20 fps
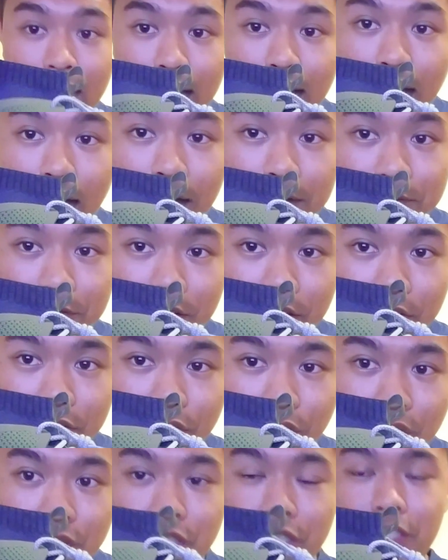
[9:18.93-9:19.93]
I'm very
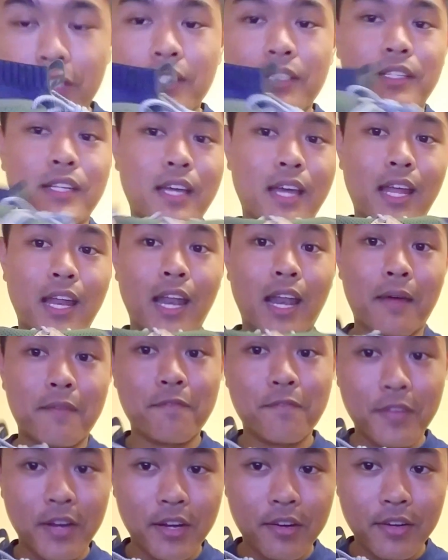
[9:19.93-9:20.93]
fortunate and I'm
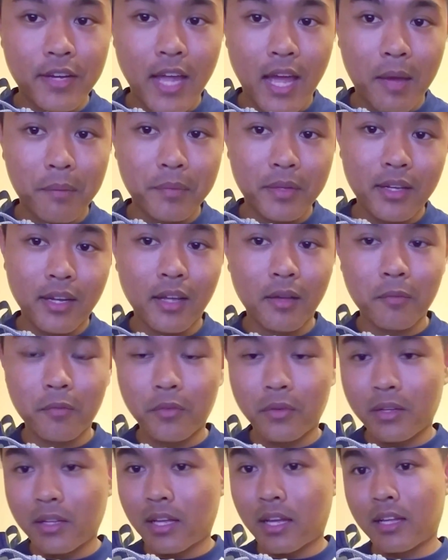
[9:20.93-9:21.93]
very happy that
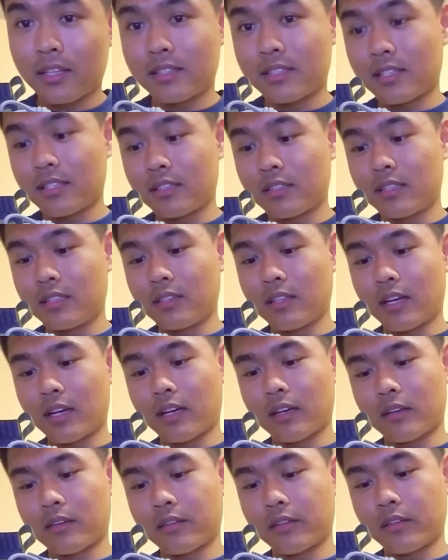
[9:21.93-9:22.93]

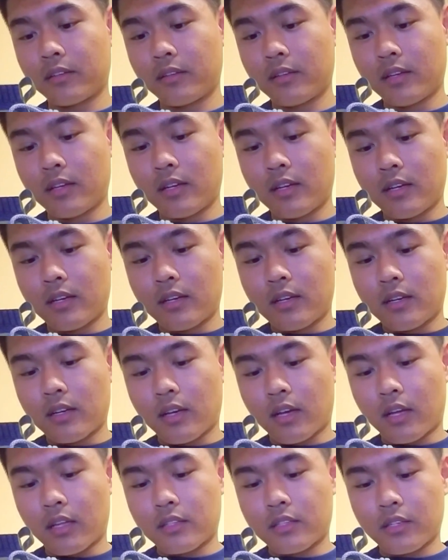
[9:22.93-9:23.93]
I
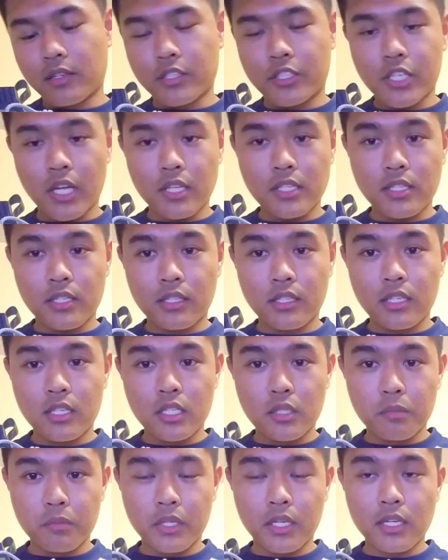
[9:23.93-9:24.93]
took a chance on
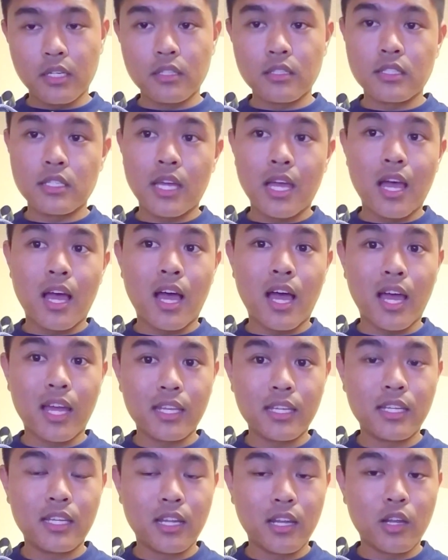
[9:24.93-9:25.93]
these because I
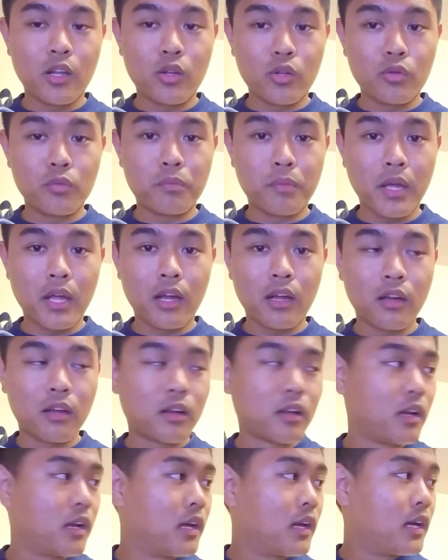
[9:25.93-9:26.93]
needed a new pair.
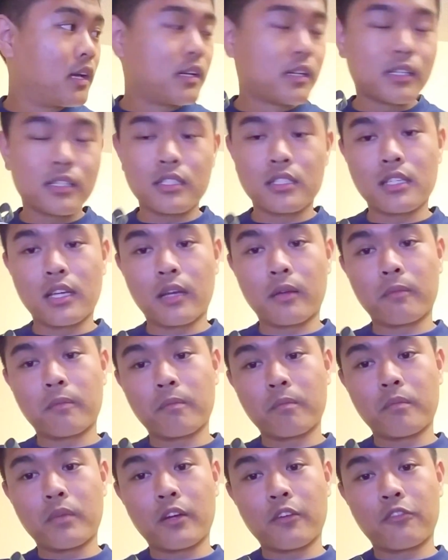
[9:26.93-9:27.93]
Because
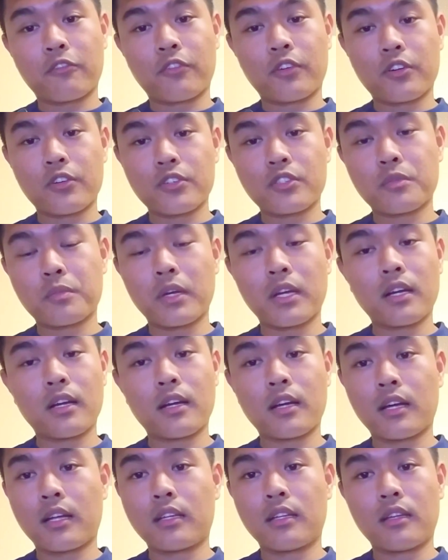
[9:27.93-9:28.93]
my first
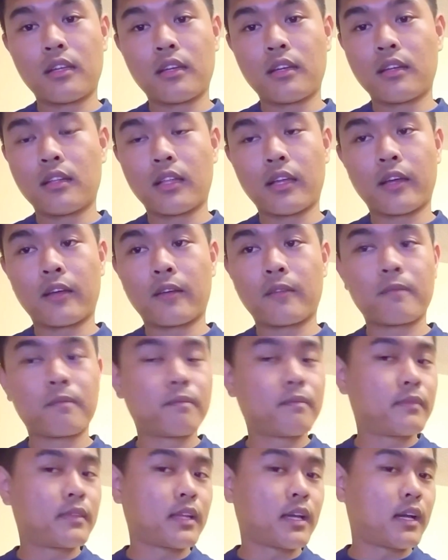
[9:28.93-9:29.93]
pair
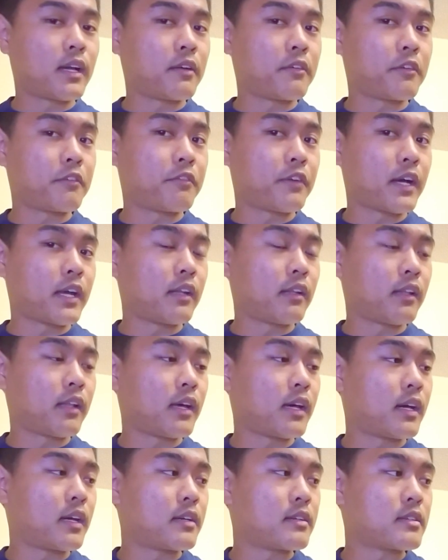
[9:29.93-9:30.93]
I
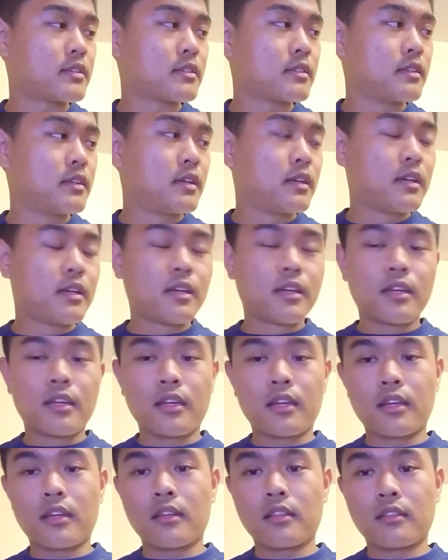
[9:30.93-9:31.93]
revitalized,
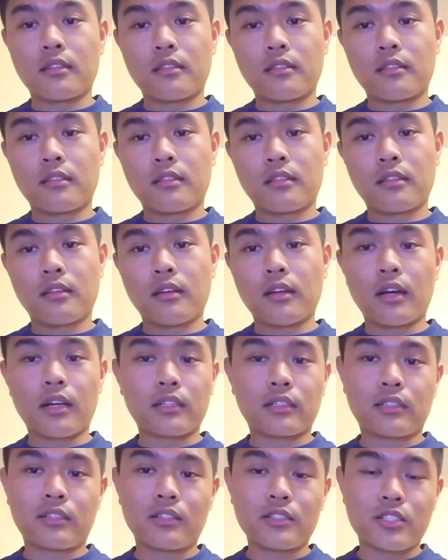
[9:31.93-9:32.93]
it
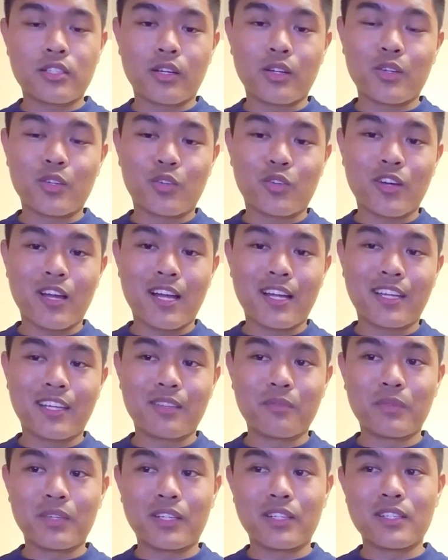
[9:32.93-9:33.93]
started
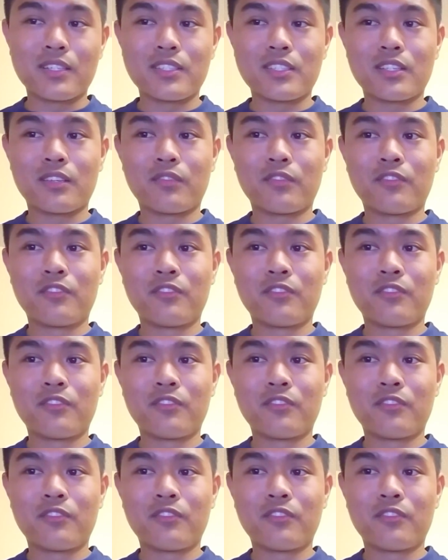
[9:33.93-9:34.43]
cracking because of